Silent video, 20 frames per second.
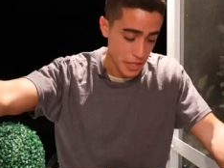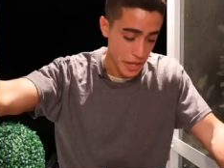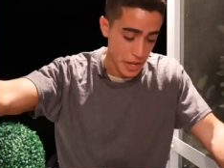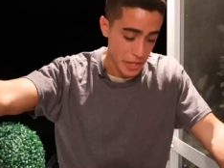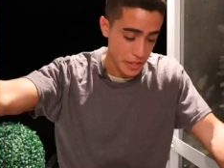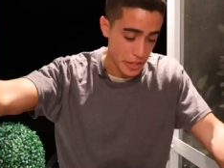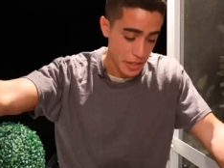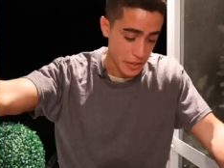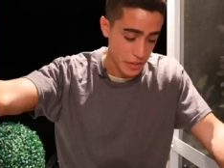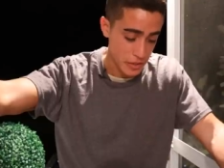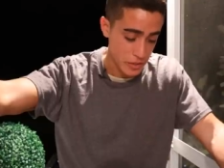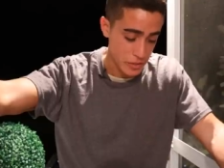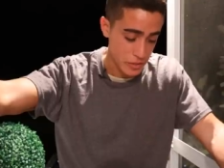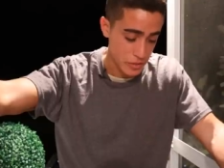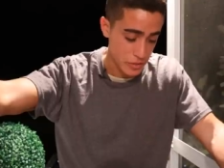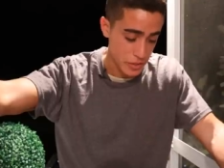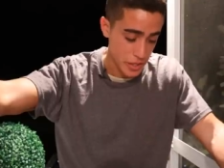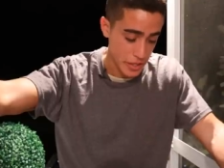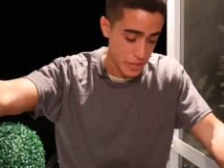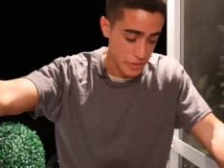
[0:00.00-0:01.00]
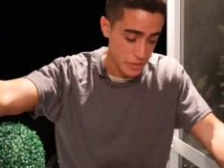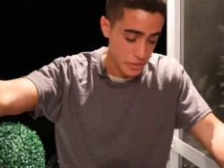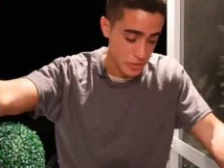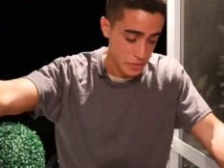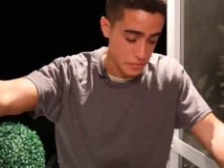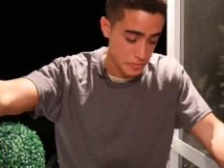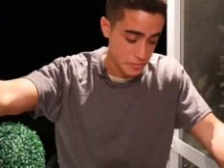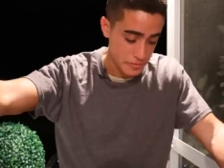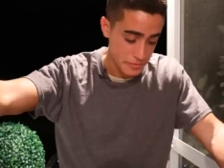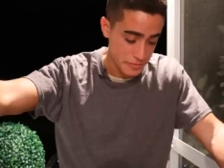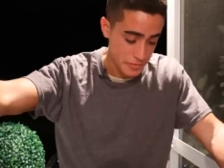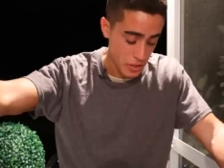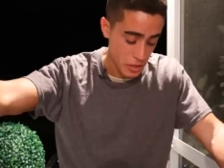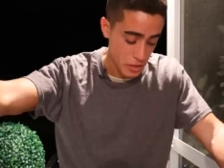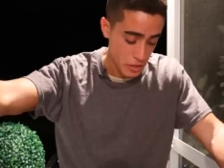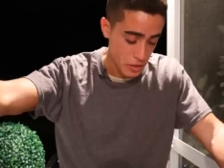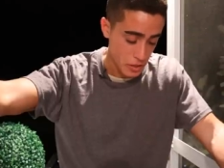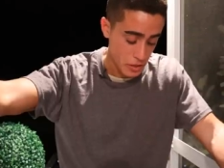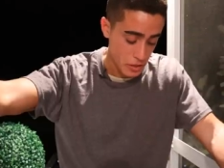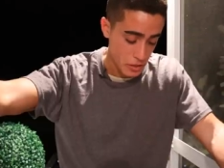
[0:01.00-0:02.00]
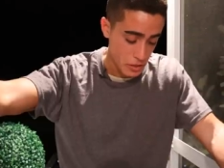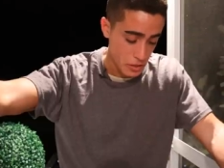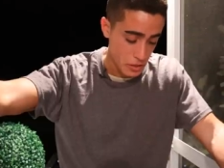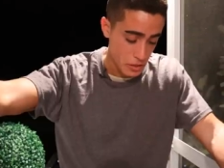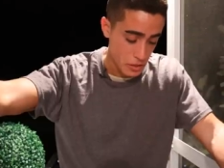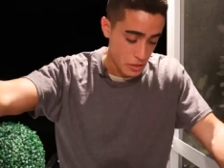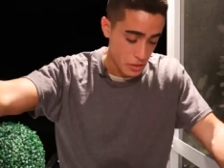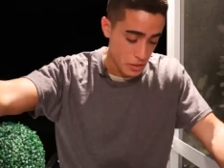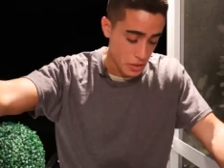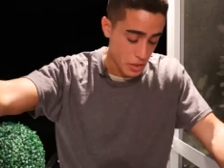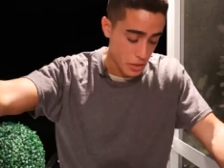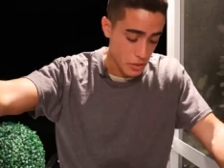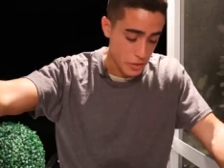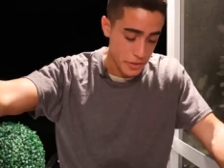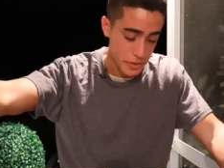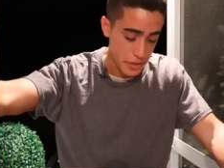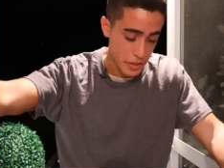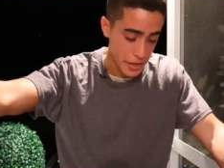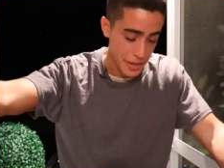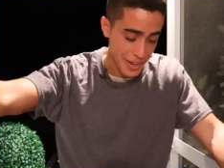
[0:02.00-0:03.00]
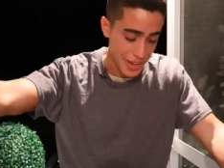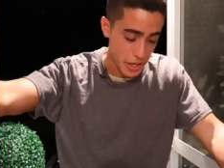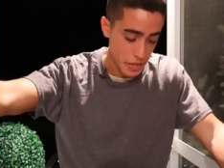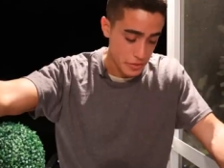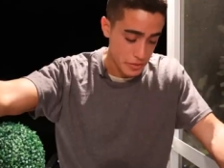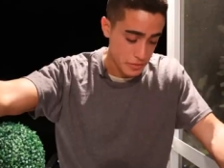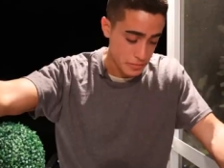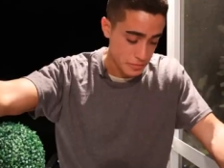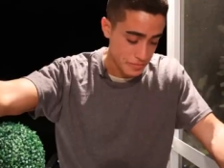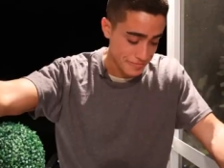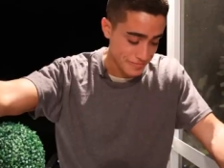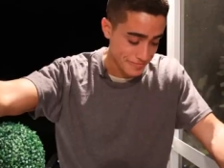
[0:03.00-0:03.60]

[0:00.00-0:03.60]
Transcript: I, I couldn't do that to the only thing I have.